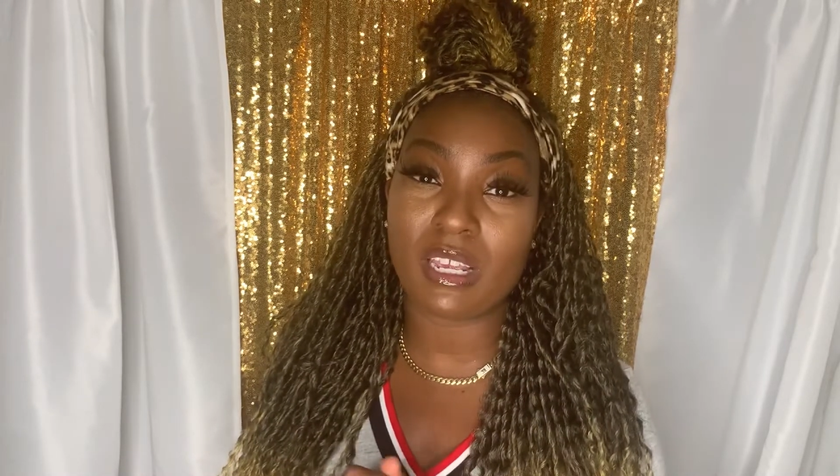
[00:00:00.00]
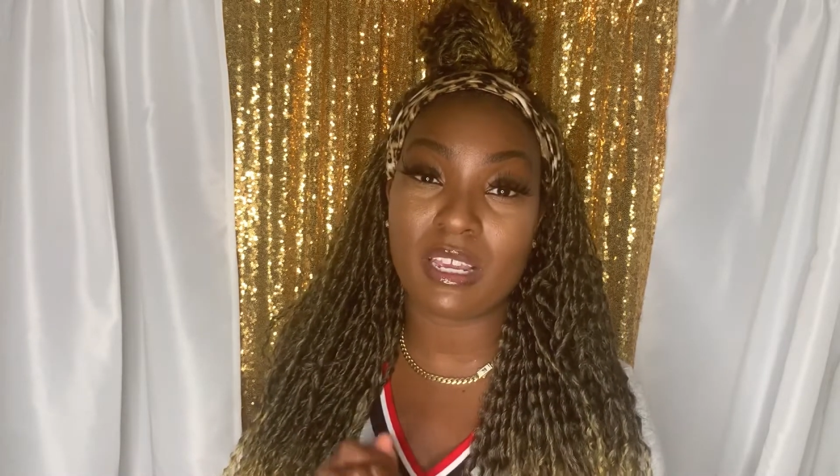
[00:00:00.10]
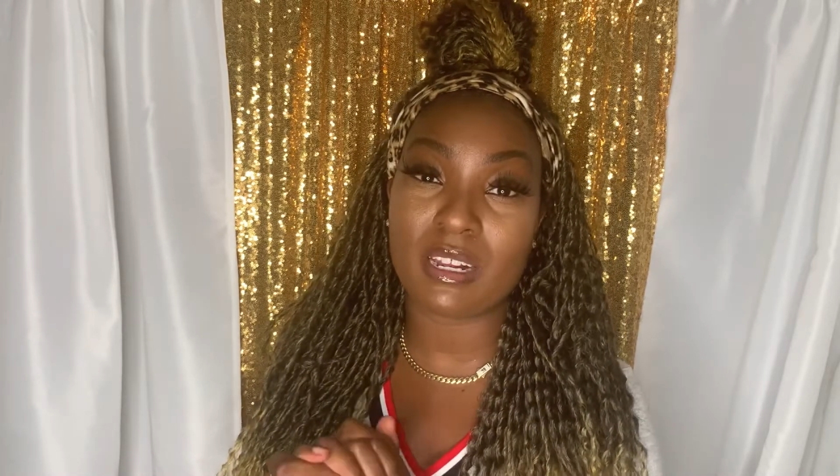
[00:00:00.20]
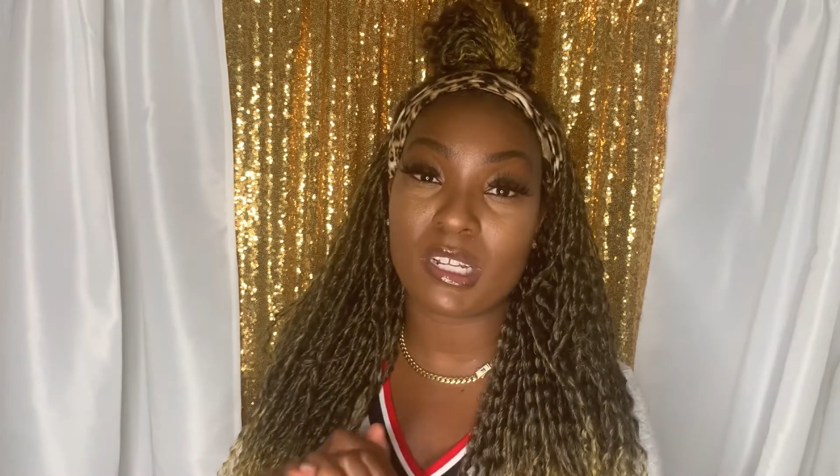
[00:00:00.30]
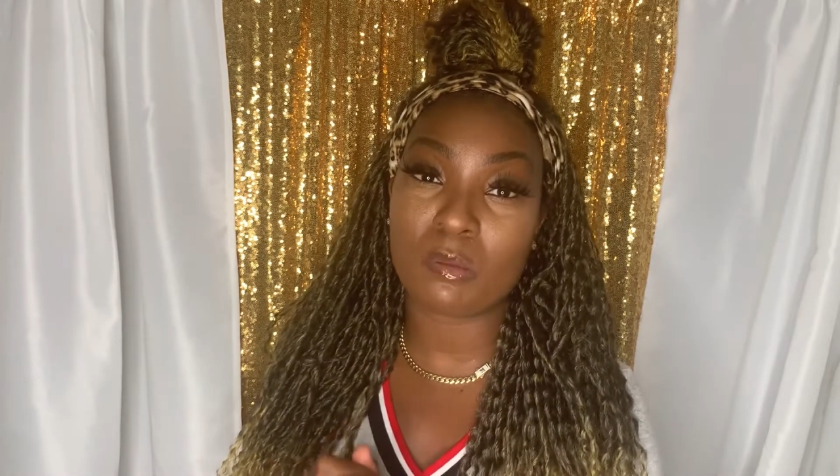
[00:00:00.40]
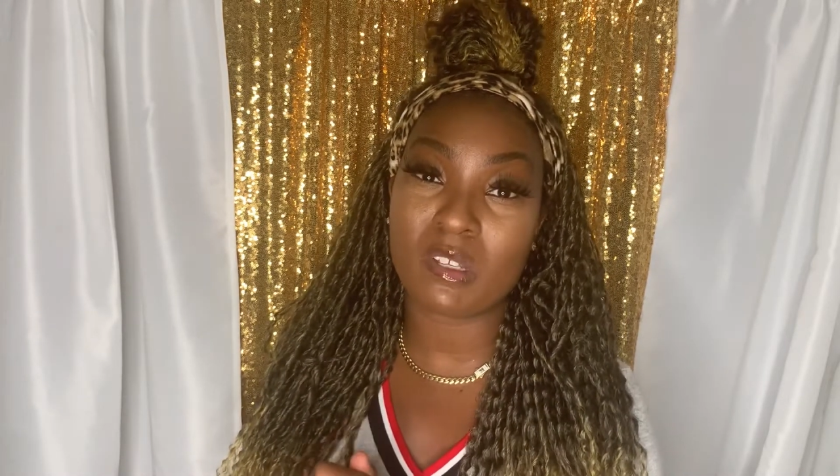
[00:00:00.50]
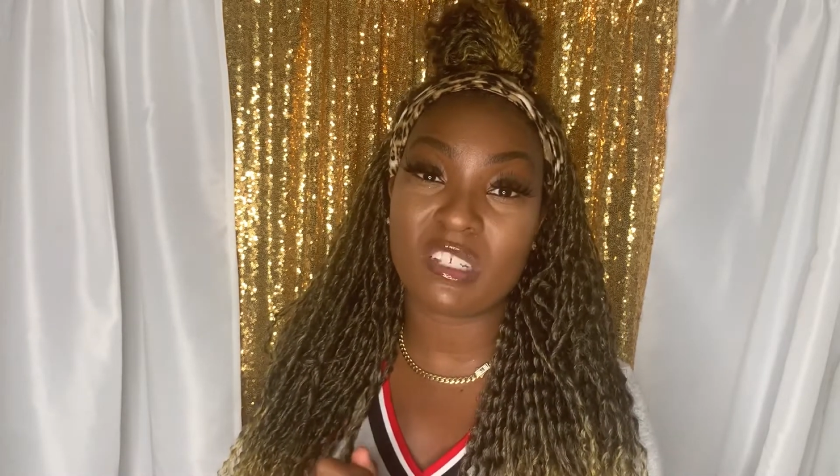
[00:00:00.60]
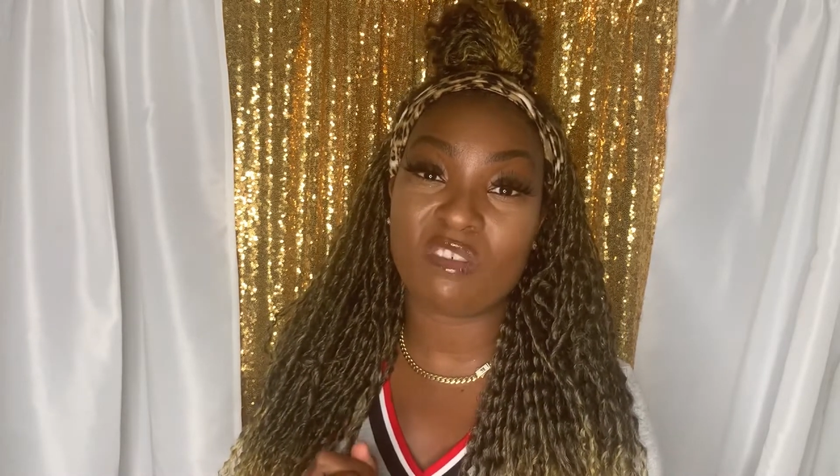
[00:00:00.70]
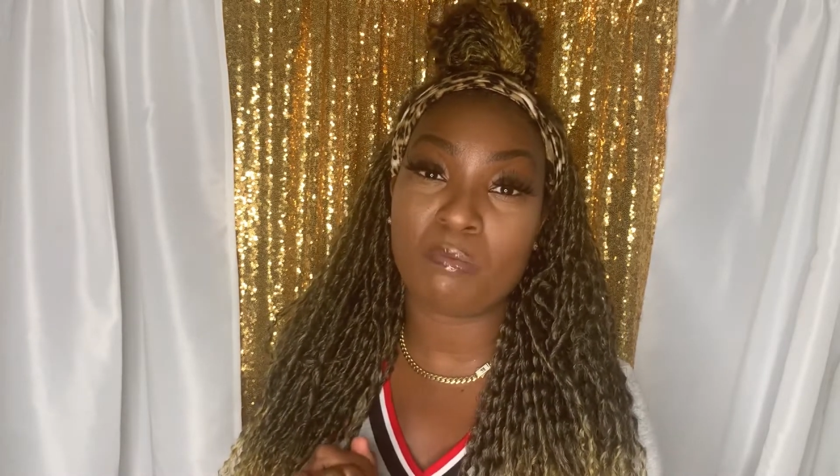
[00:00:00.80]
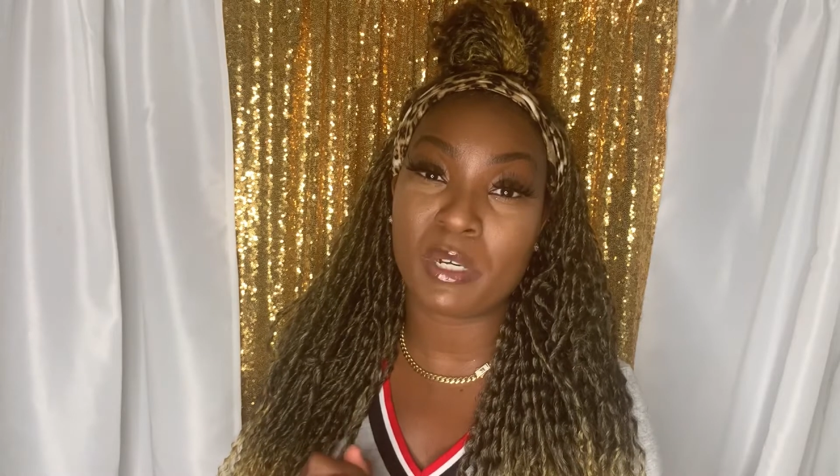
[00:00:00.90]

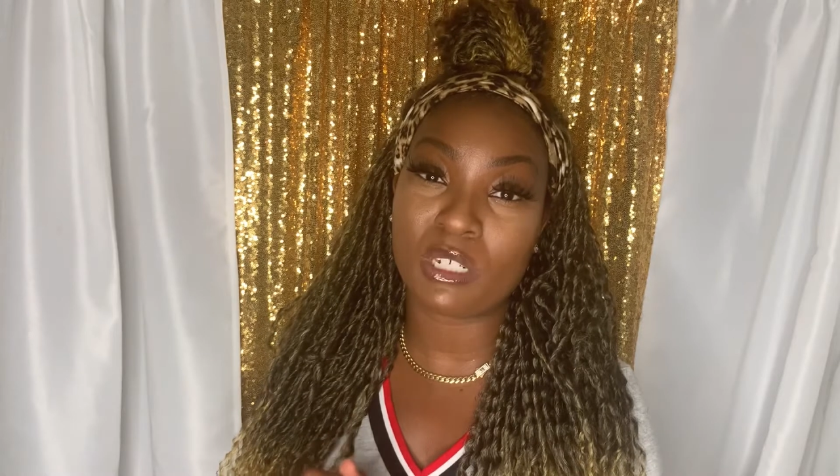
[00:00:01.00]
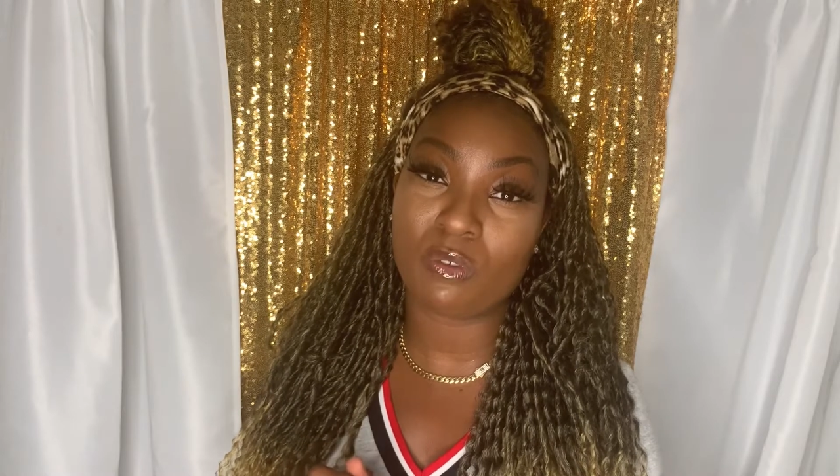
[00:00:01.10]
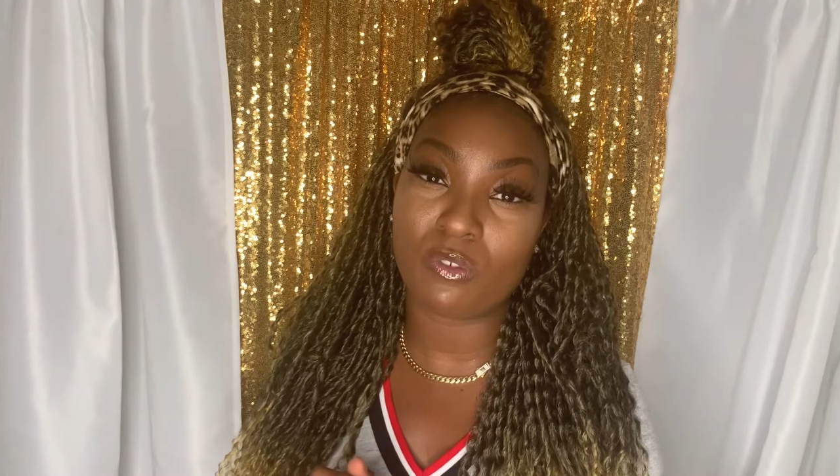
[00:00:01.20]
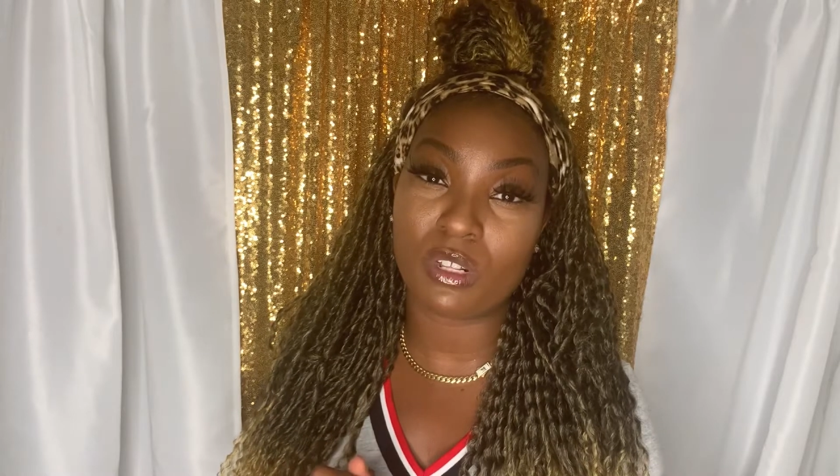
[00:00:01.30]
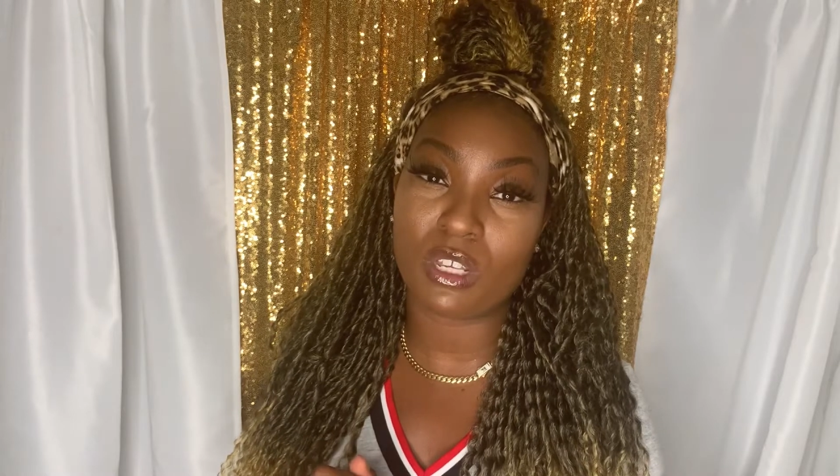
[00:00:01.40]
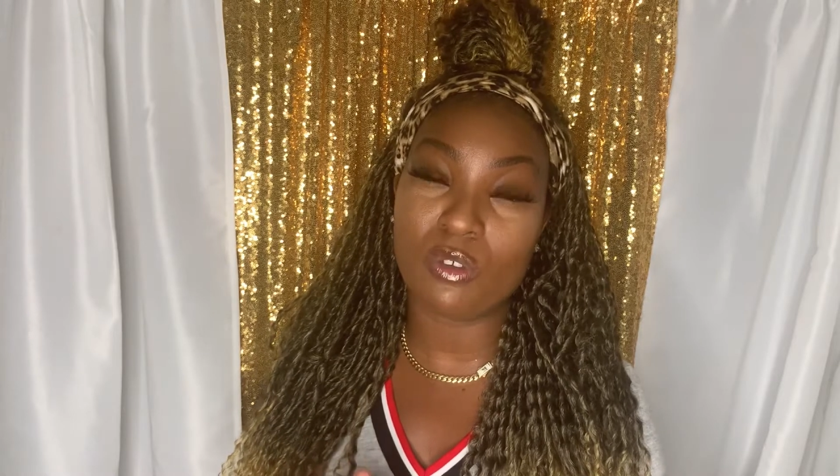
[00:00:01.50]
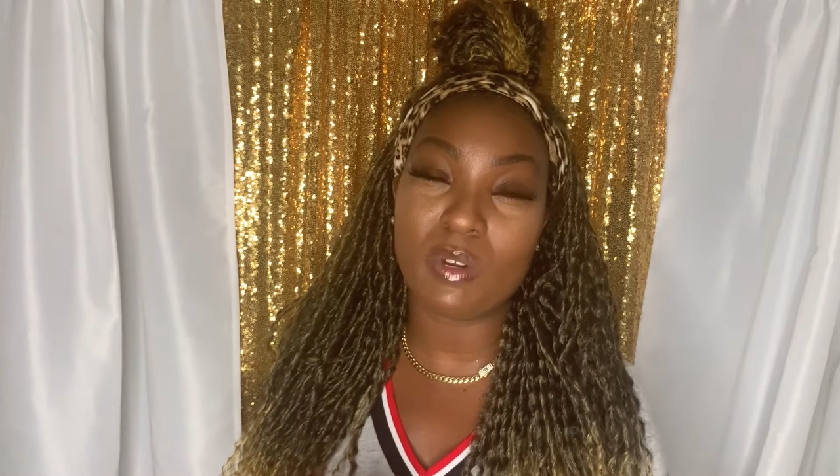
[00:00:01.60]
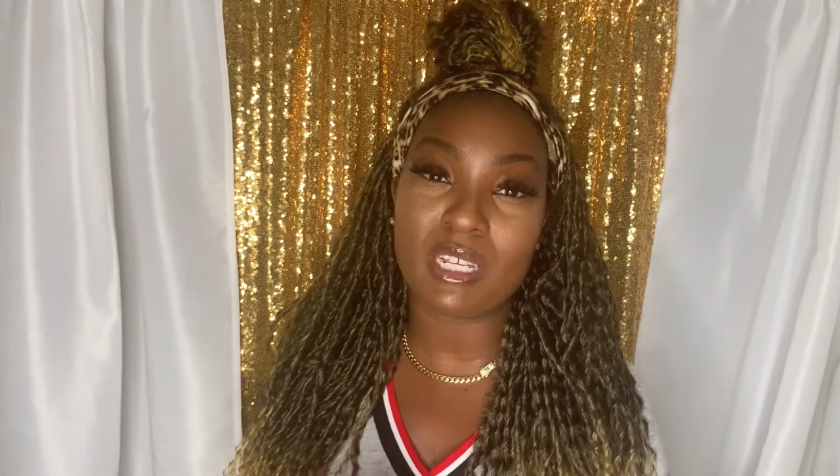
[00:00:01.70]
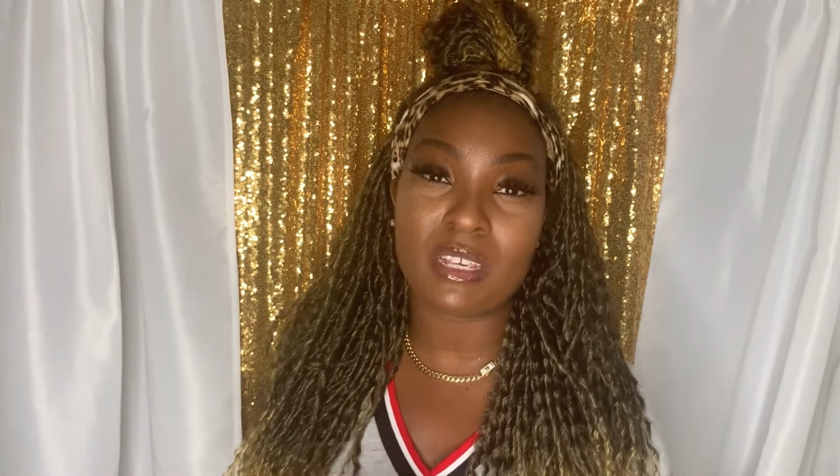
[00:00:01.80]
inexpensive, budget friendly units.